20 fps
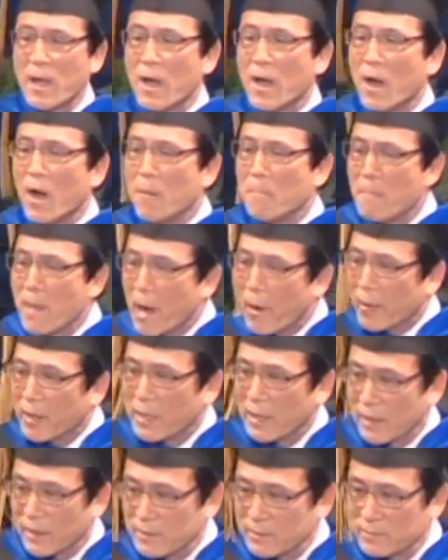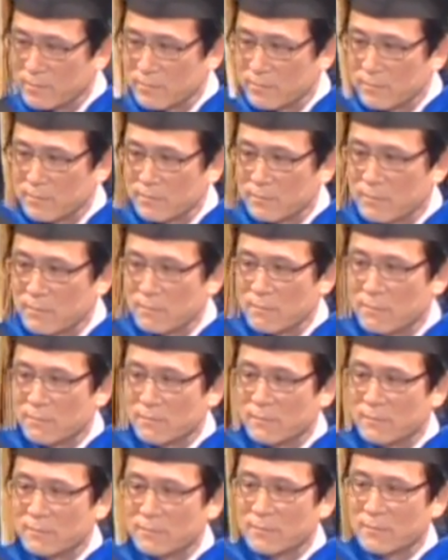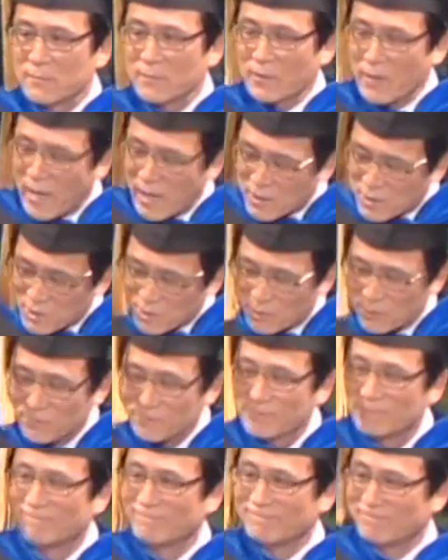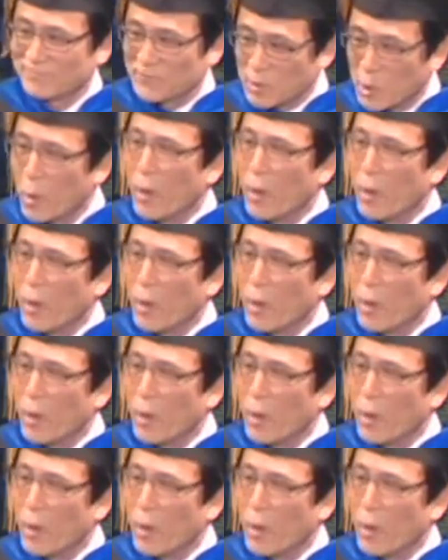America, thank you. Go